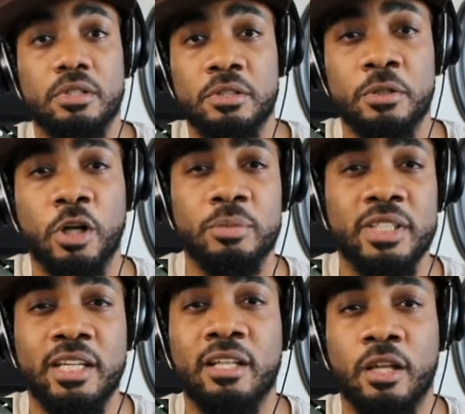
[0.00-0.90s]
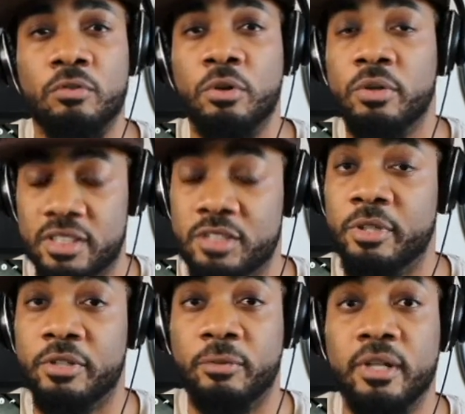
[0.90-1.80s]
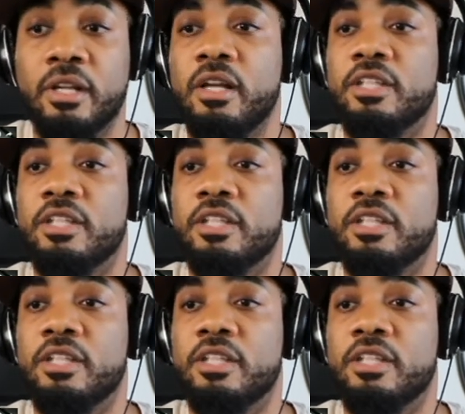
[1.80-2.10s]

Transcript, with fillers: You know what I'm saying? The corona has been around.